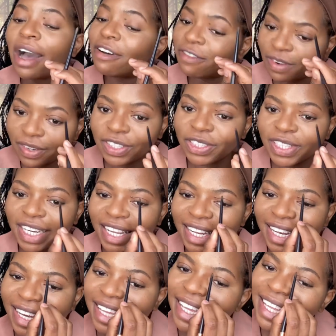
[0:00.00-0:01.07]

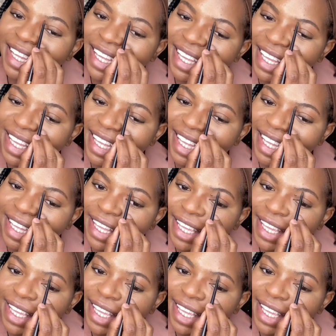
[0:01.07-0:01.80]
fortunately.